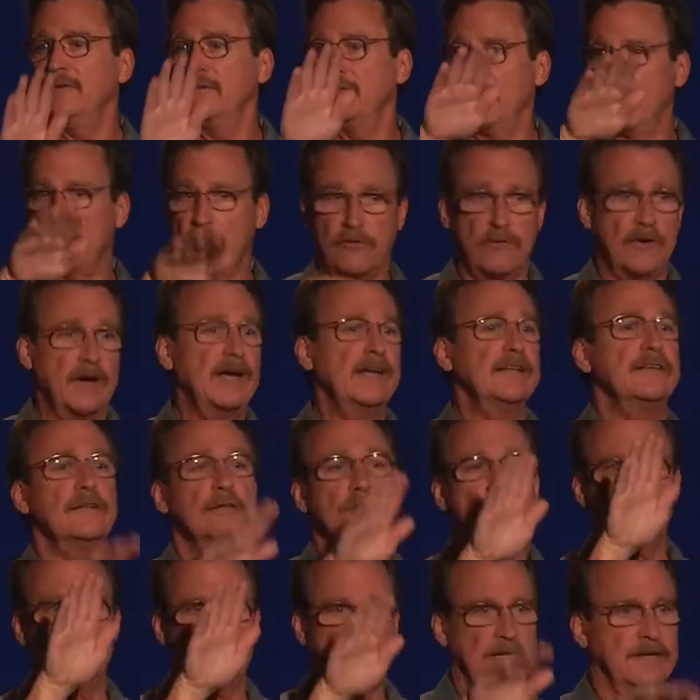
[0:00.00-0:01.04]
That horizon
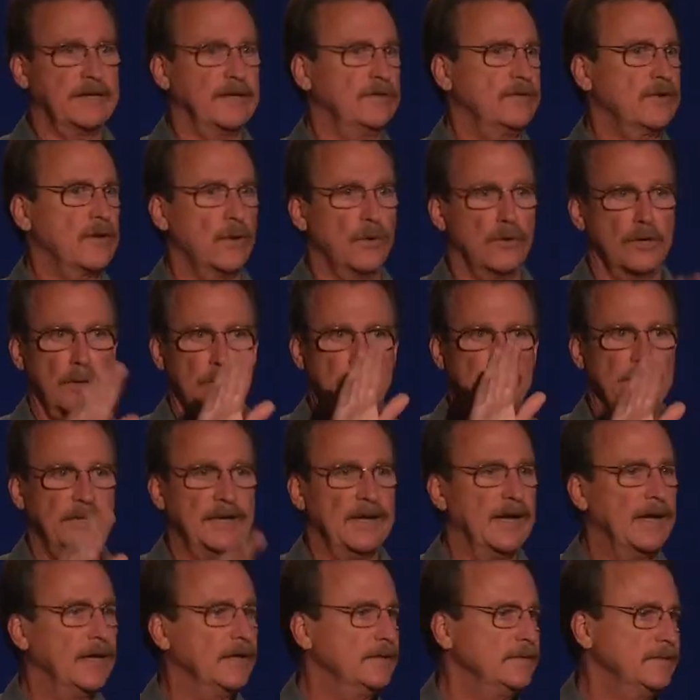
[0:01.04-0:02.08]
looks like it's going up and
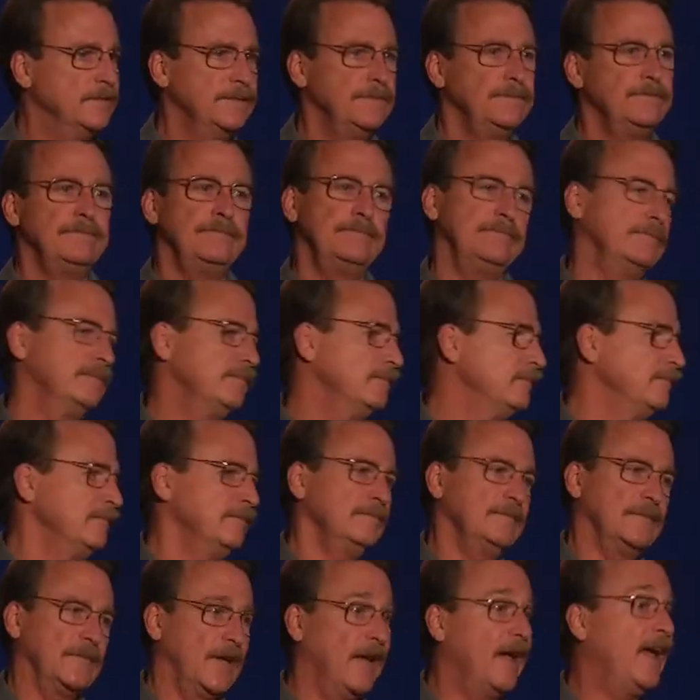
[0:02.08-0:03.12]
down.
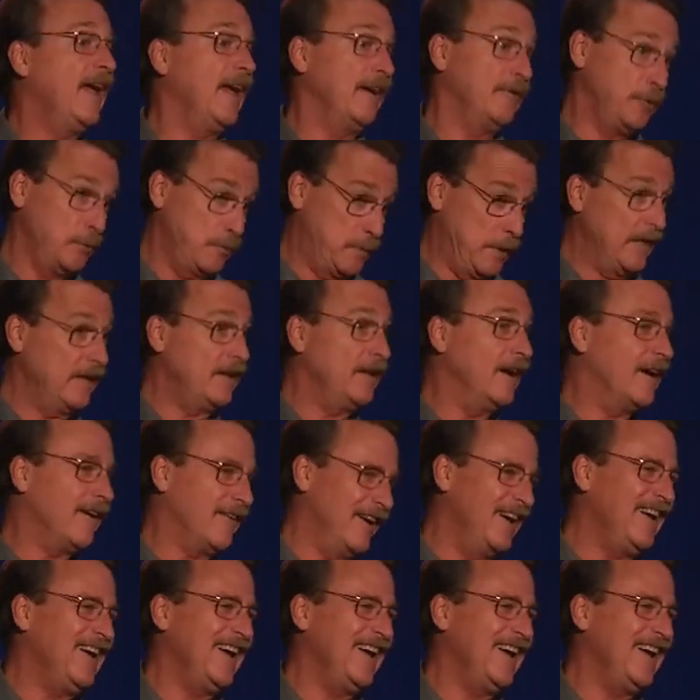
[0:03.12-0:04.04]
Yeah, you've been there.